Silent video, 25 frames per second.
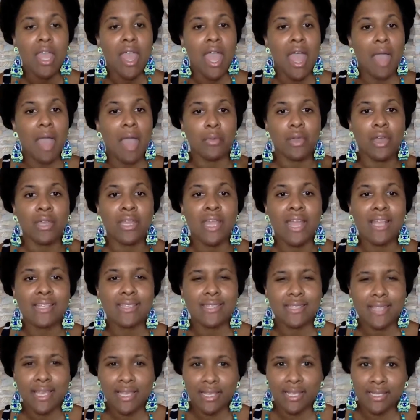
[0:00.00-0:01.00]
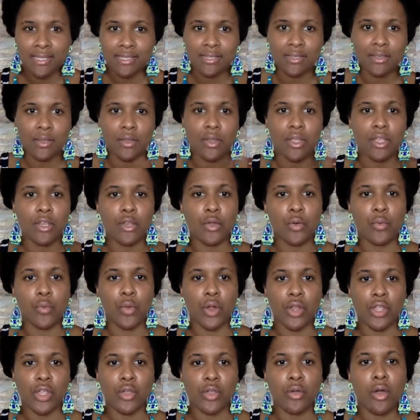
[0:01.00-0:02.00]
I'm going to assess,
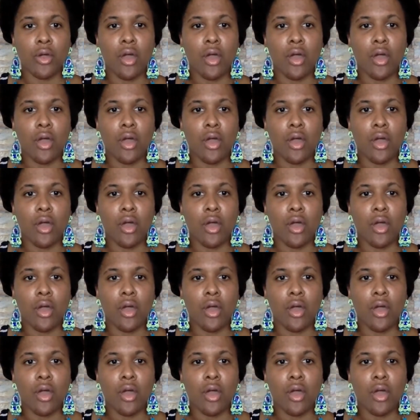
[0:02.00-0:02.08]
where you